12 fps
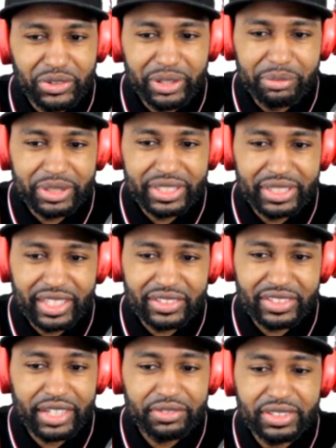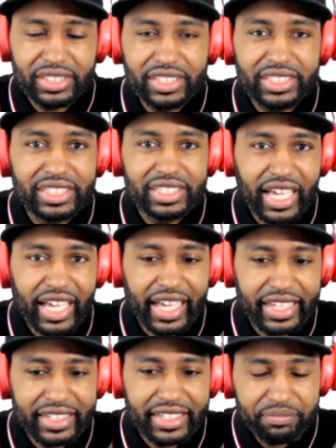but they're definitely
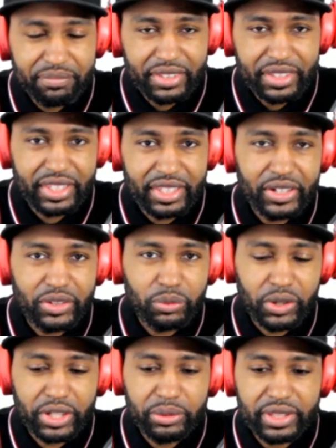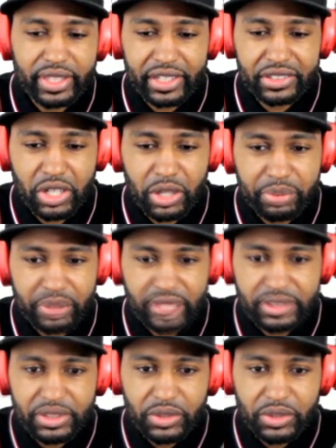denying they're working with XRP,